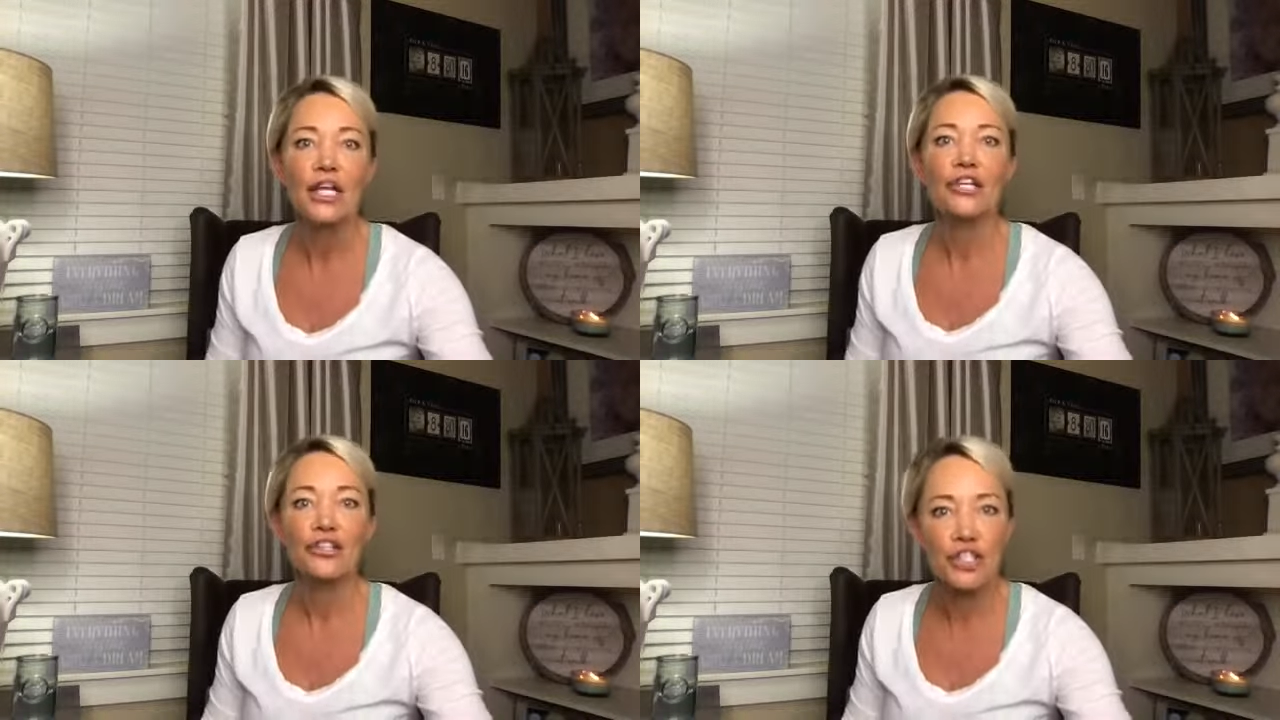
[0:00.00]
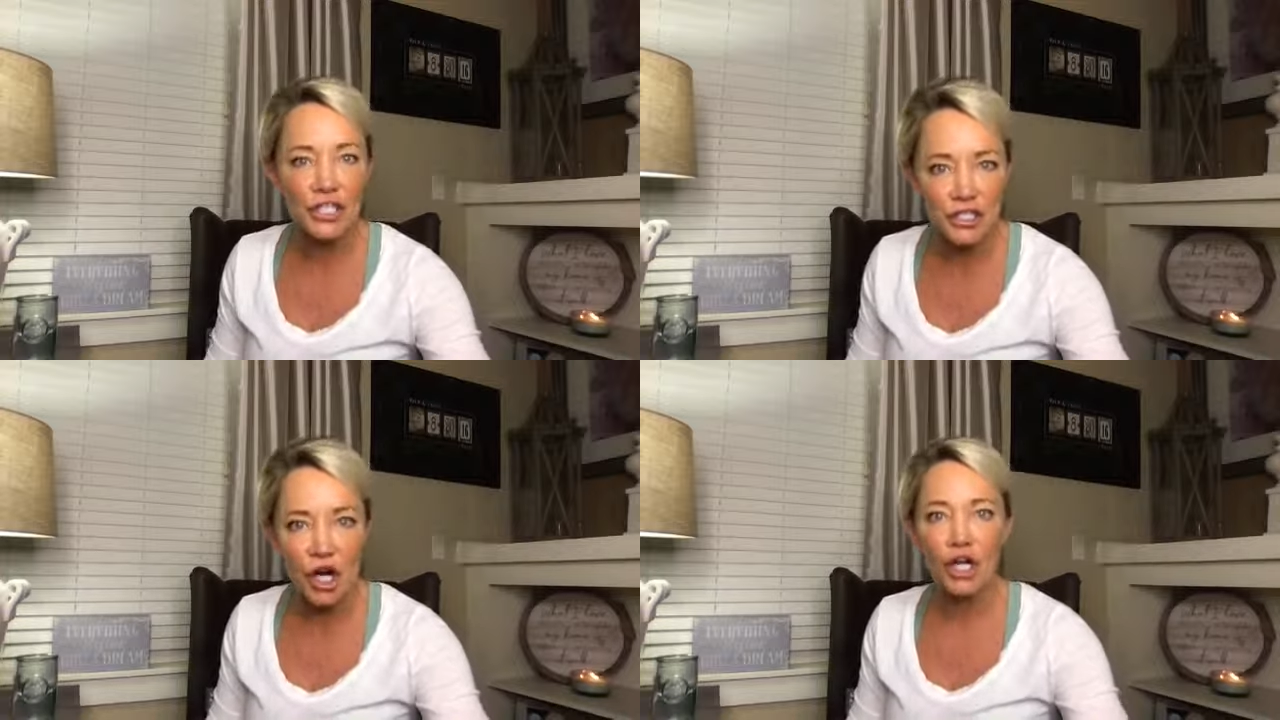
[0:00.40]
You're just
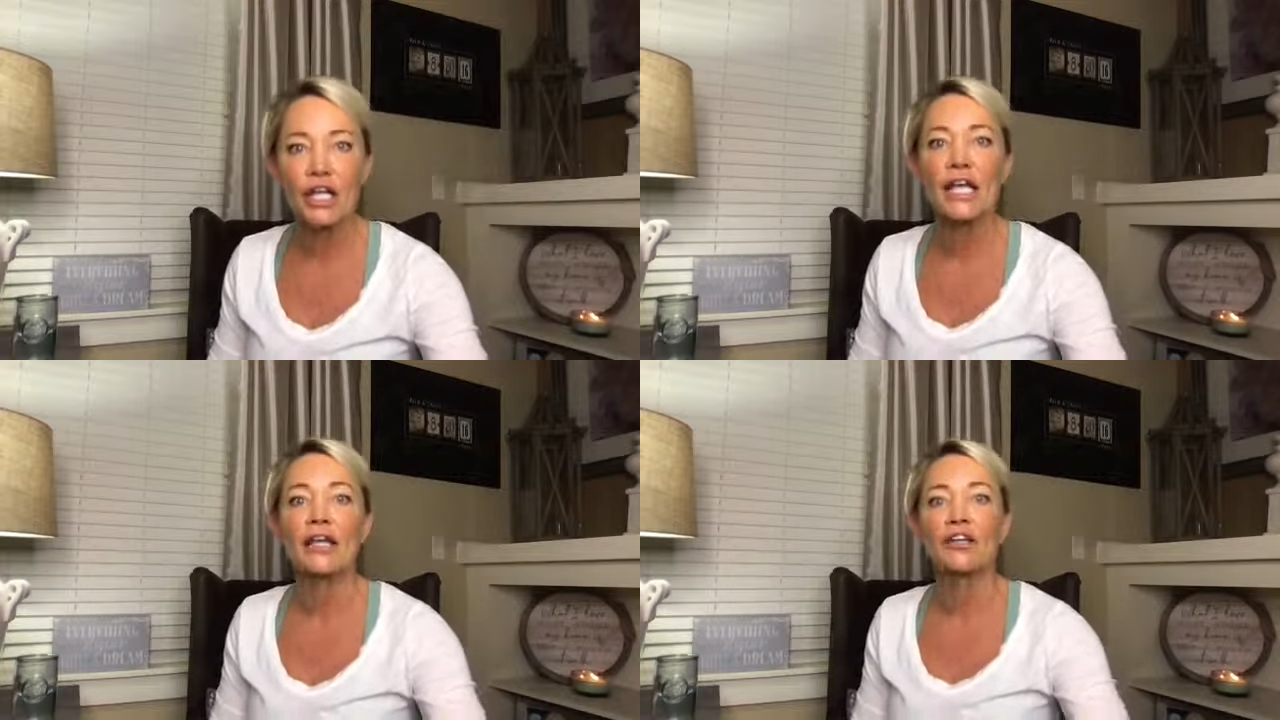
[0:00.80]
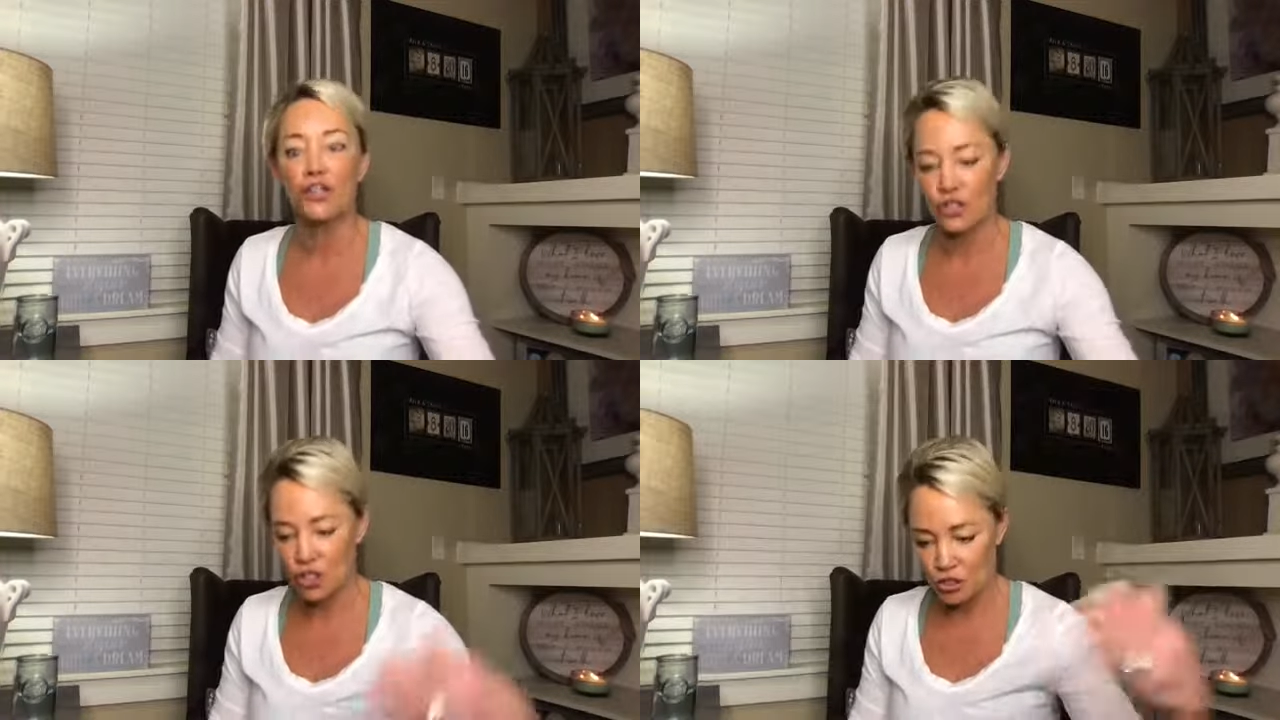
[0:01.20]
starting,
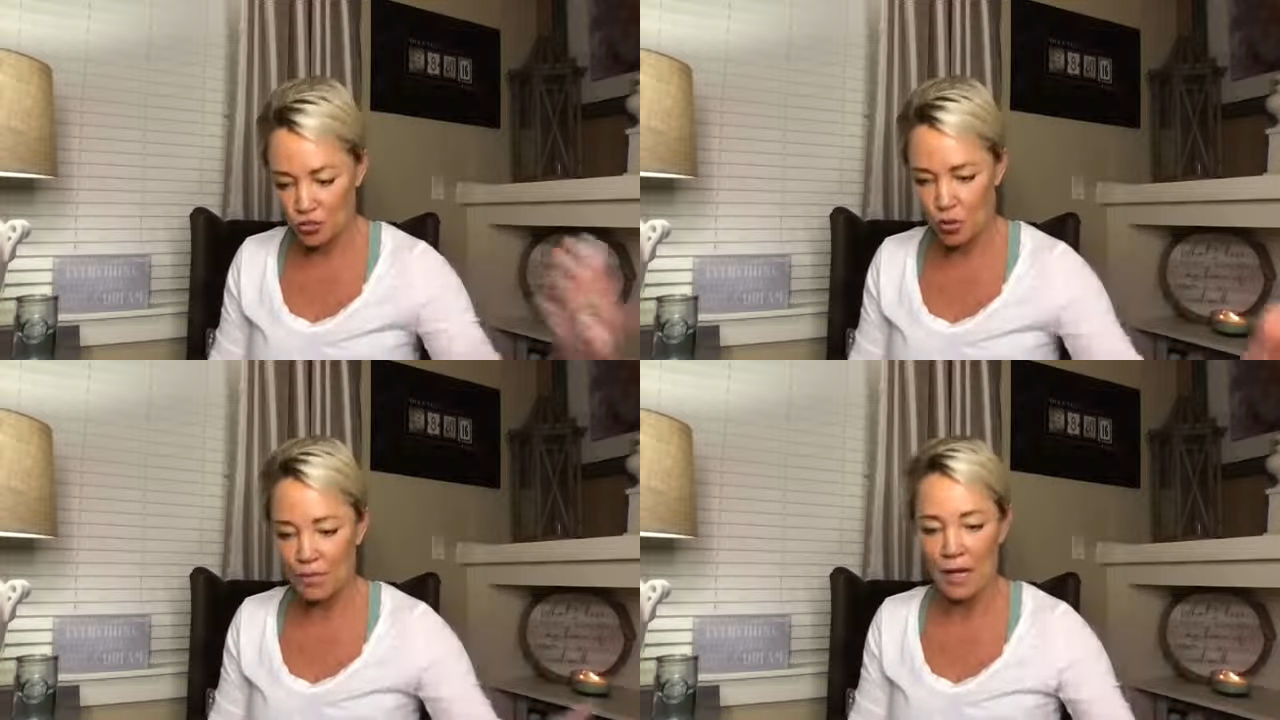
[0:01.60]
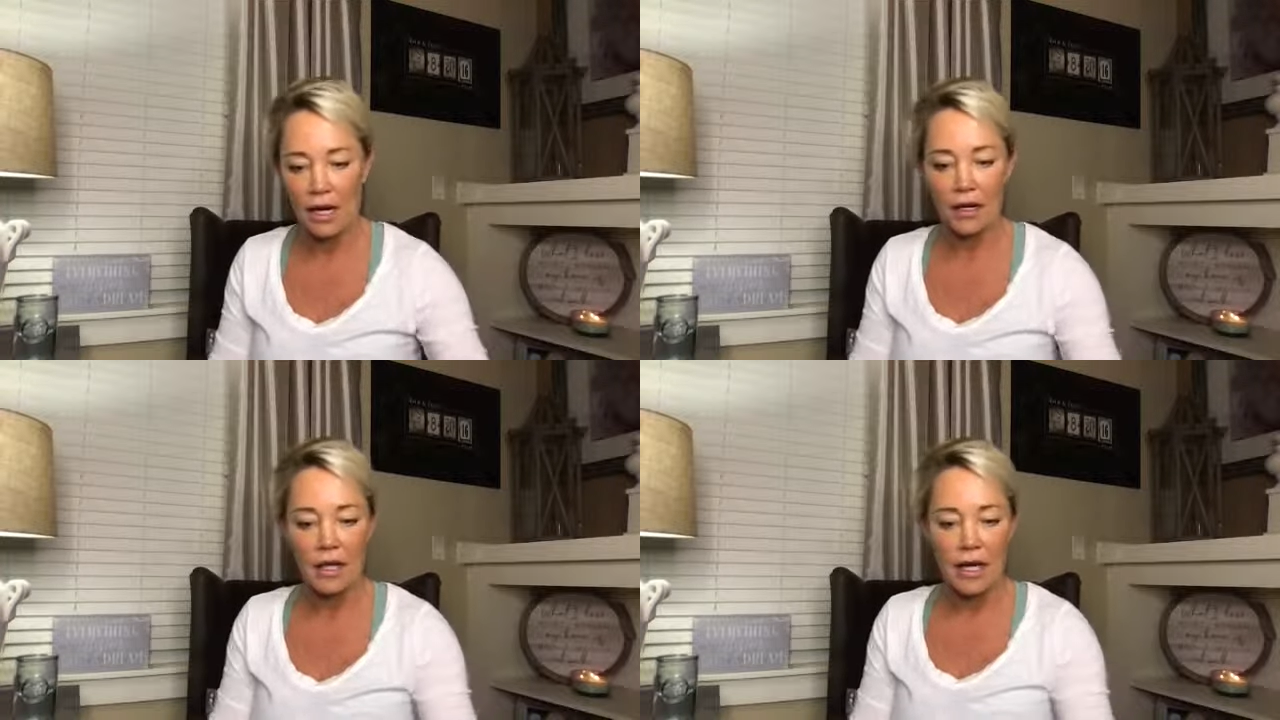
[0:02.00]
you're just
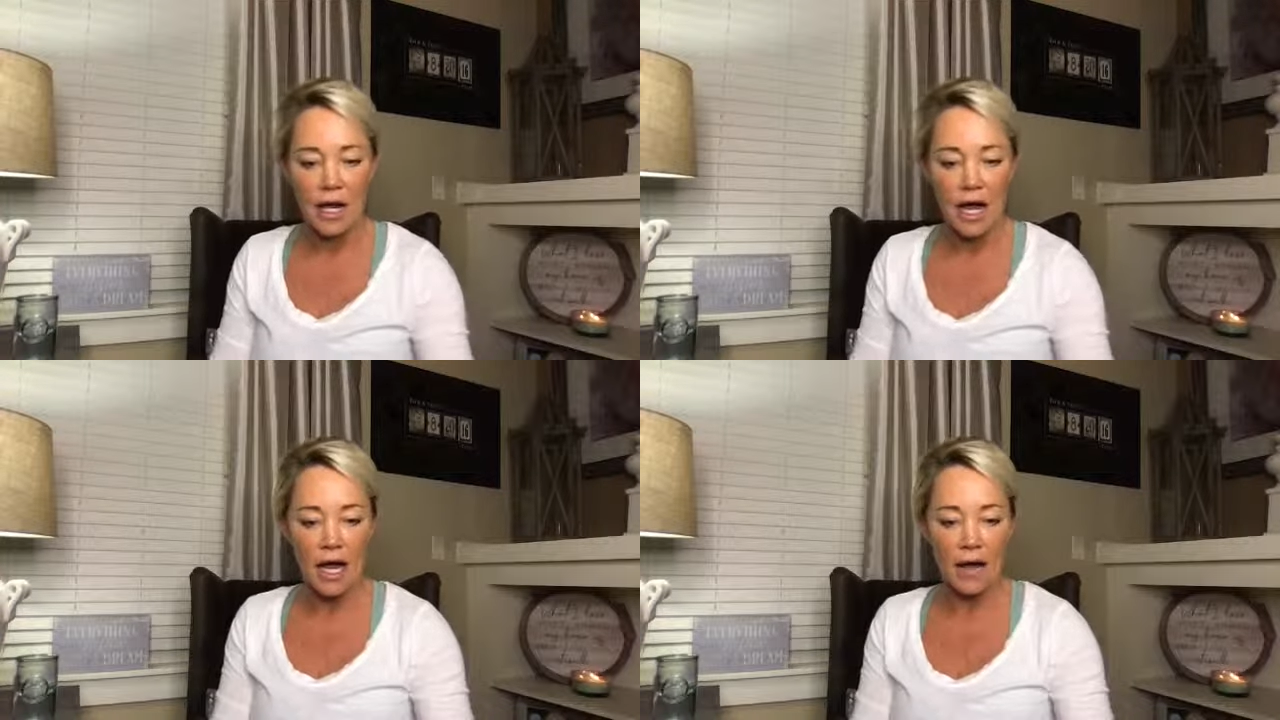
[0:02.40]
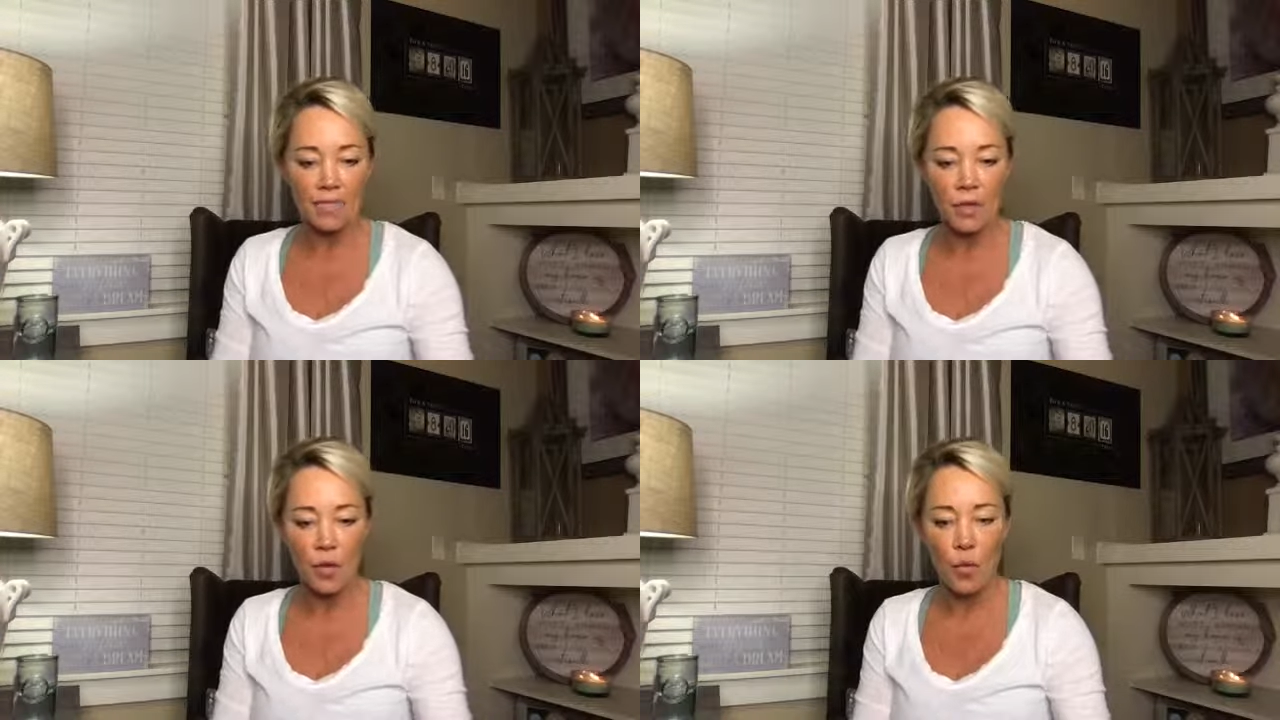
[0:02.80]
dripping.
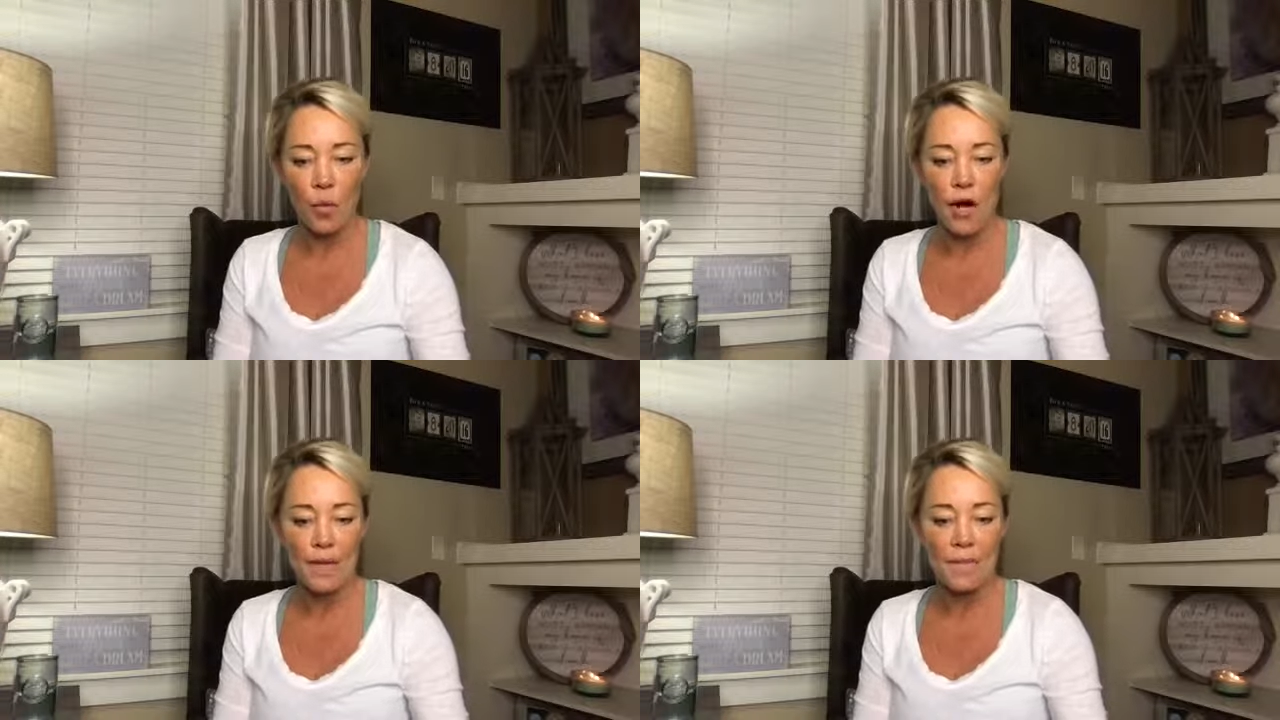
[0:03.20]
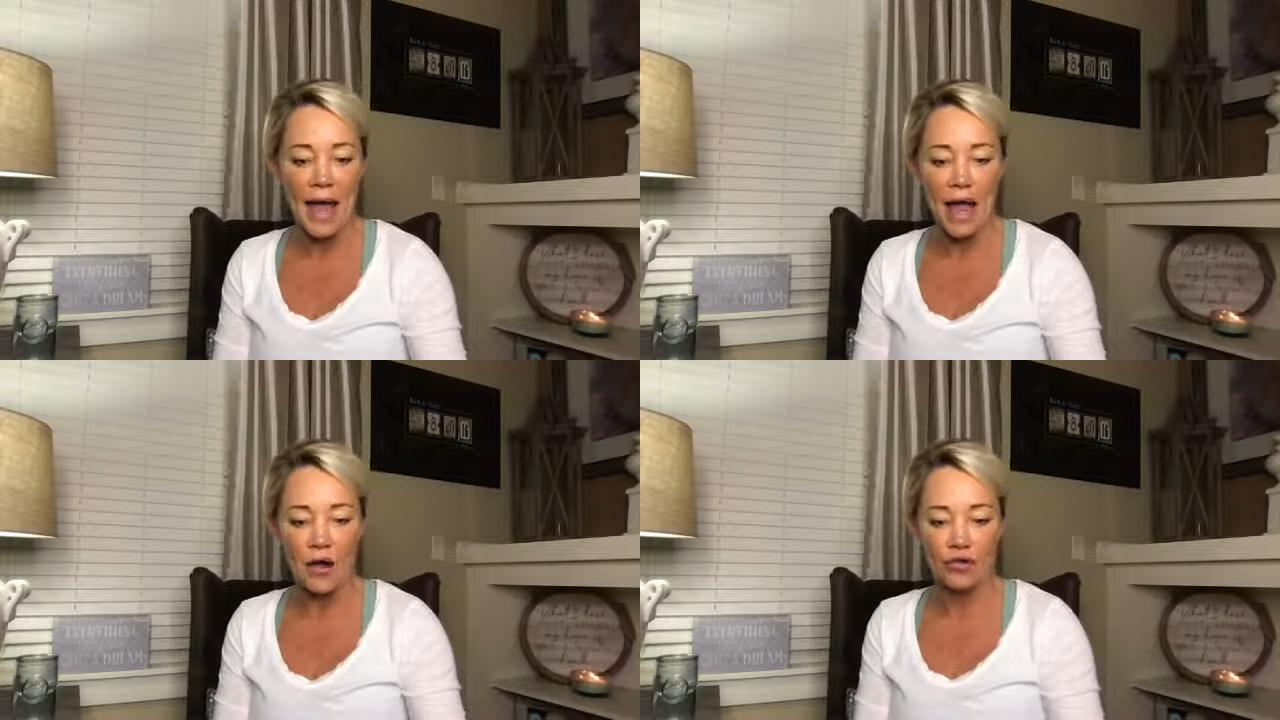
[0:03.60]
What
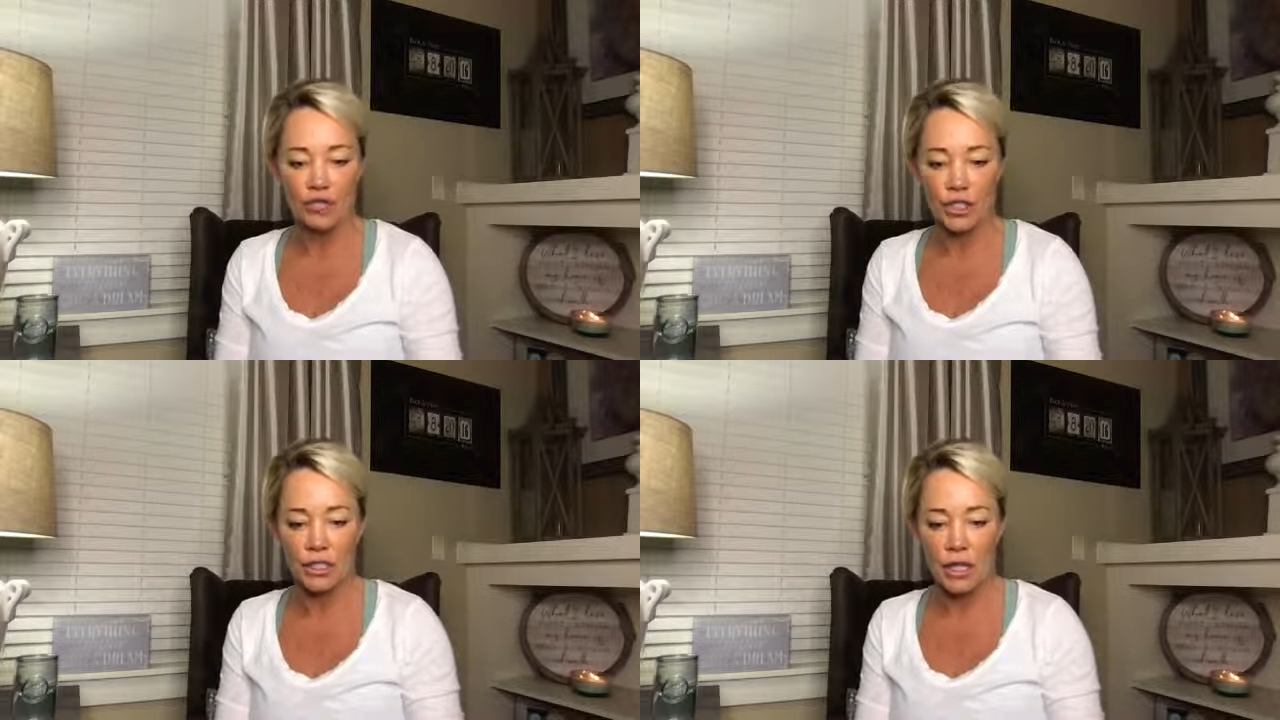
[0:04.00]
about